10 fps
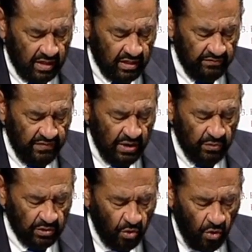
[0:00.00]

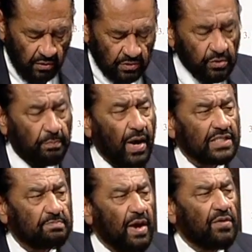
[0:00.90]
Confederate Court to
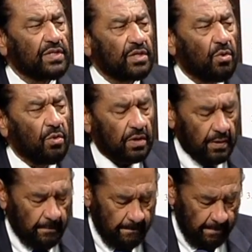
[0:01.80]
Prosperity Court.
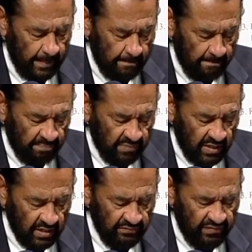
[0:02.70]

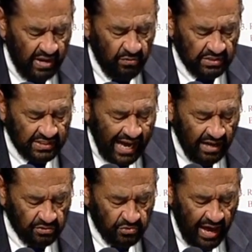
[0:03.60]
Confederate
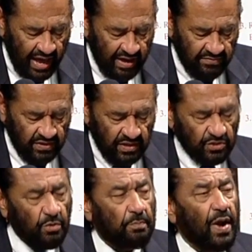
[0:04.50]
South Drive
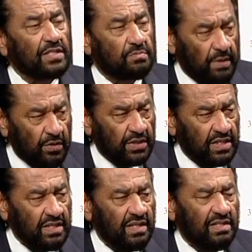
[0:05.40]
to
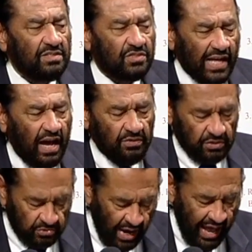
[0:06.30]
Prosperity South
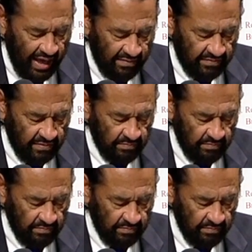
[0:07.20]
Drive.